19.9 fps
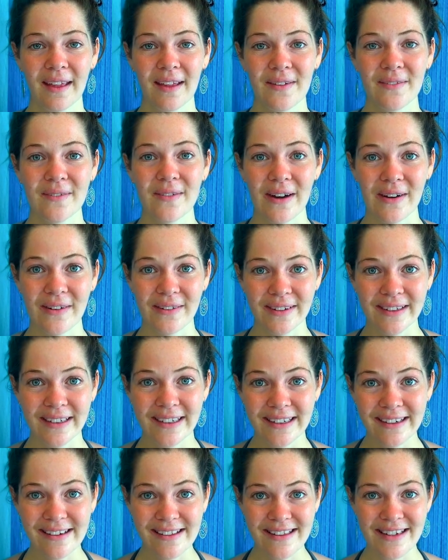Well,
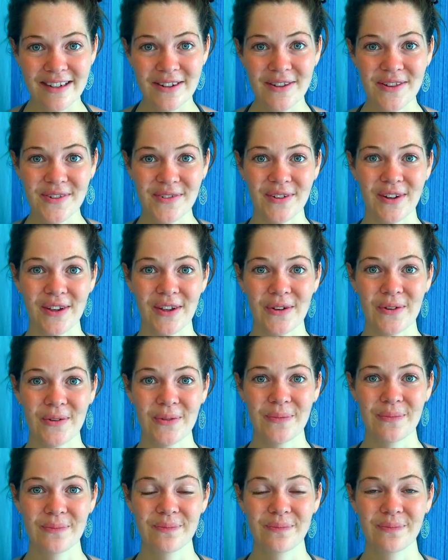here's news for you.
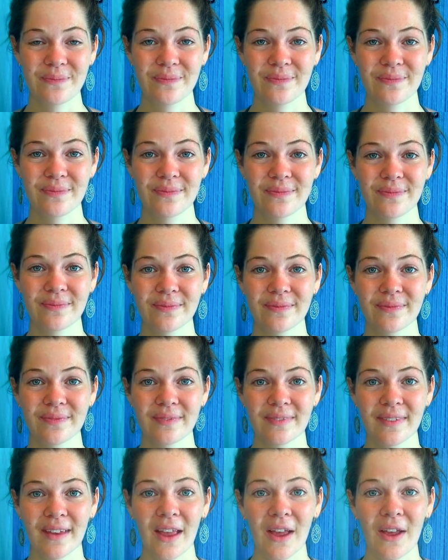
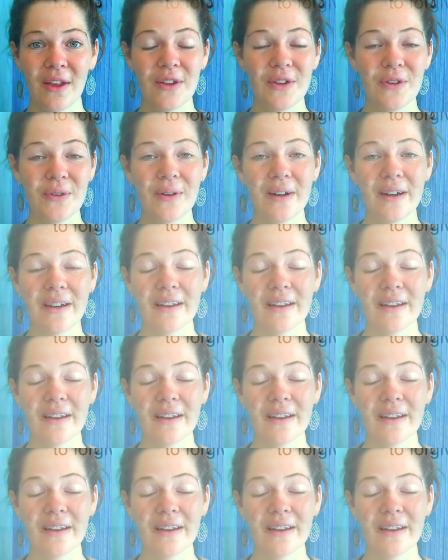You are